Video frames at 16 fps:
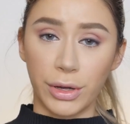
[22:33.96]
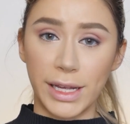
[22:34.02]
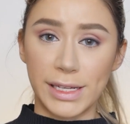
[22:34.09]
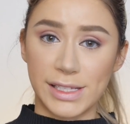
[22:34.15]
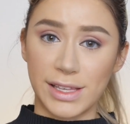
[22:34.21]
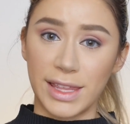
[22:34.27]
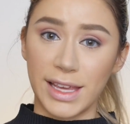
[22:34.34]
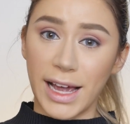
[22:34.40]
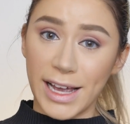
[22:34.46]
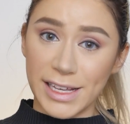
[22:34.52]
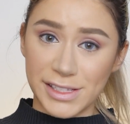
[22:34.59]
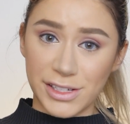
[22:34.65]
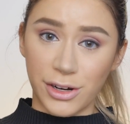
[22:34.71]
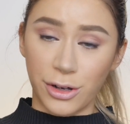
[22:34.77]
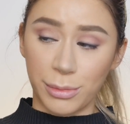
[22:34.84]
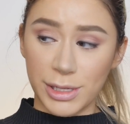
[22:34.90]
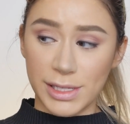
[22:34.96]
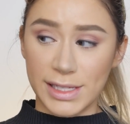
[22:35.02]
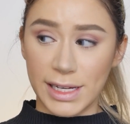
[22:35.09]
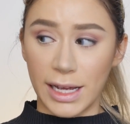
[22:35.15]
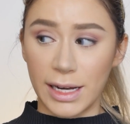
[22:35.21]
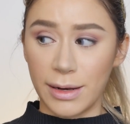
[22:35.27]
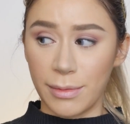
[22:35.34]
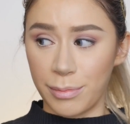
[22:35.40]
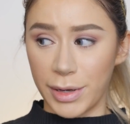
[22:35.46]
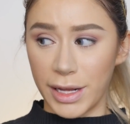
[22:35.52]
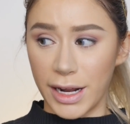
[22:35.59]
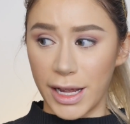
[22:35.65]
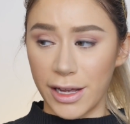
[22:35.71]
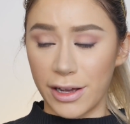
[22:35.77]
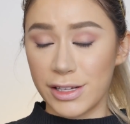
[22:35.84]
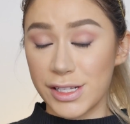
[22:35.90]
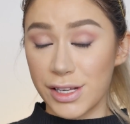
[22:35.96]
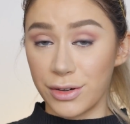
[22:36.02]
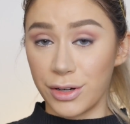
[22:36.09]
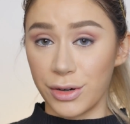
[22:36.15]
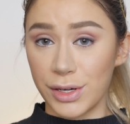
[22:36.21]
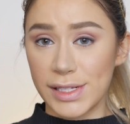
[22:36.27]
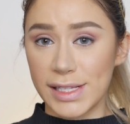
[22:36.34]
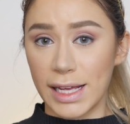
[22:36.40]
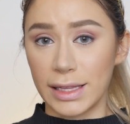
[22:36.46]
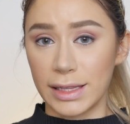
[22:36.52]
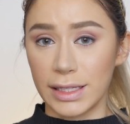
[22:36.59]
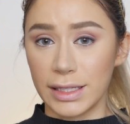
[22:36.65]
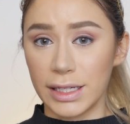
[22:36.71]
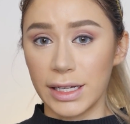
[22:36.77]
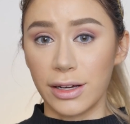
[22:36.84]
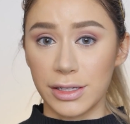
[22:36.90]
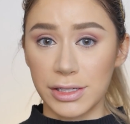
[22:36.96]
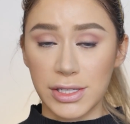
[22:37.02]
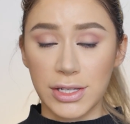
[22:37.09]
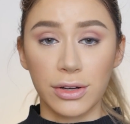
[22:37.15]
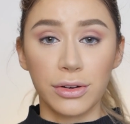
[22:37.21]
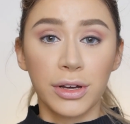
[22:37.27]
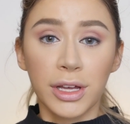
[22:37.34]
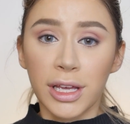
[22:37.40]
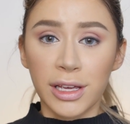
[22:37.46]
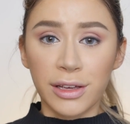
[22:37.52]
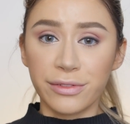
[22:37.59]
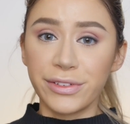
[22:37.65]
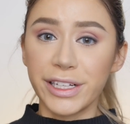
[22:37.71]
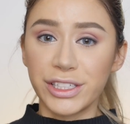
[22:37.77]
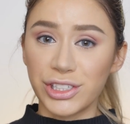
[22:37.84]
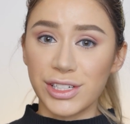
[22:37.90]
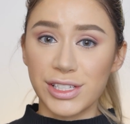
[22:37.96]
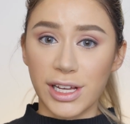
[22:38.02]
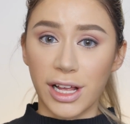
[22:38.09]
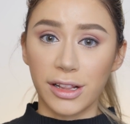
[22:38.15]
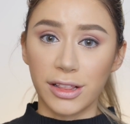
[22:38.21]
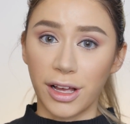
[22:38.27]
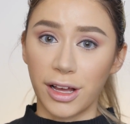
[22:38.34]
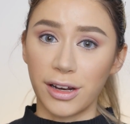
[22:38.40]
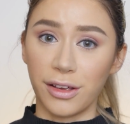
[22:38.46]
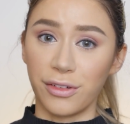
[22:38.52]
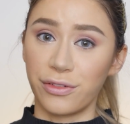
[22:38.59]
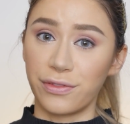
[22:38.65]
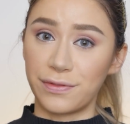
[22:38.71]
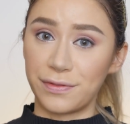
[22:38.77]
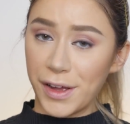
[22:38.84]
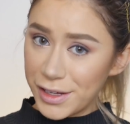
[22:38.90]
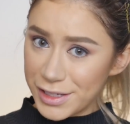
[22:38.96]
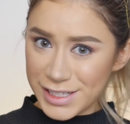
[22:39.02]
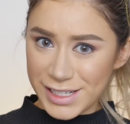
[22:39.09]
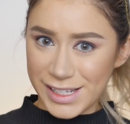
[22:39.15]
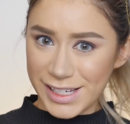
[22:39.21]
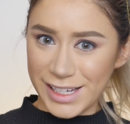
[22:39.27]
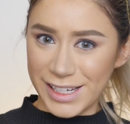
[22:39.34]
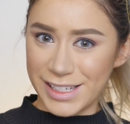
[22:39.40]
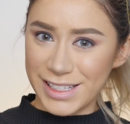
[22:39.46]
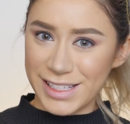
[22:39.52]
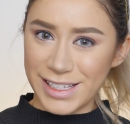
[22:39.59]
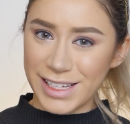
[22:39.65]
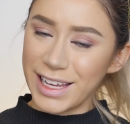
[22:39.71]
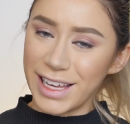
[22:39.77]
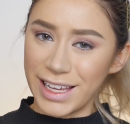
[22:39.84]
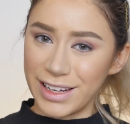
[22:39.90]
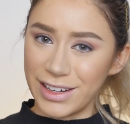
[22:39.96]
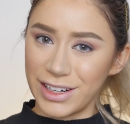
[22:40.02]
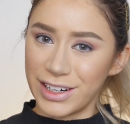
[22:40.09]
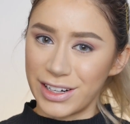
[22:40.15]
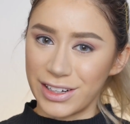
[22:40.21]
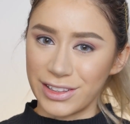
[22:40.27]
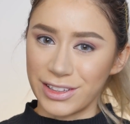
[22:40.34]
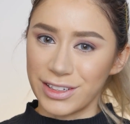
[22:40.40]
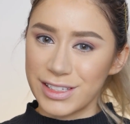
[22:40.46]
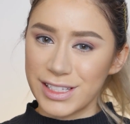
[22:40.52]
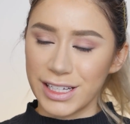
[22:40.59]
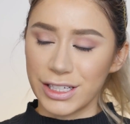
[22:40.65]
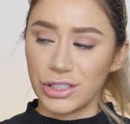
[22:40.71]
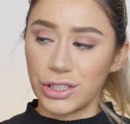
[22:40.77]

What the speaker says: Okay, so the eyes are almost done, but I also noticed that Lili also features a lot of falsies in her looks.